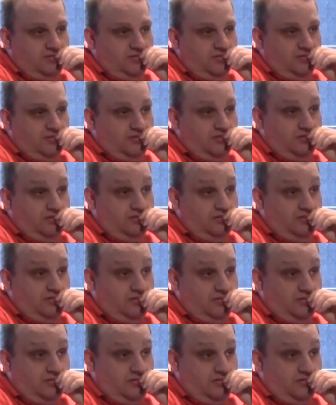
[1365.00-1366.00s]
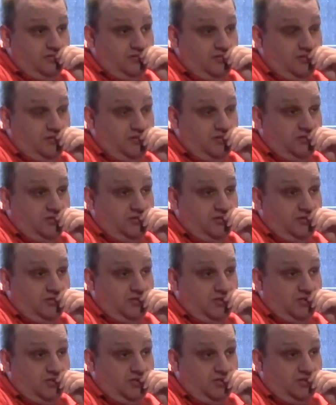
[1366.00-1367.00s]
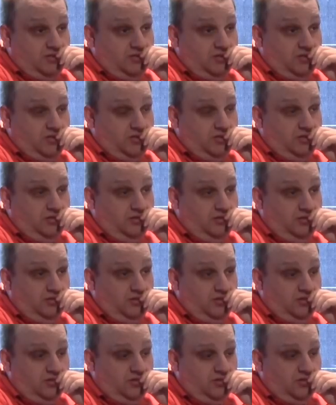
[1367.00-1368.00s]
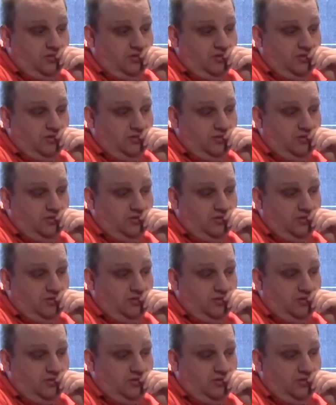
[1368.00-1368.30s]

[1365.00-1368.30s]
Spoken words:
Nothing is said.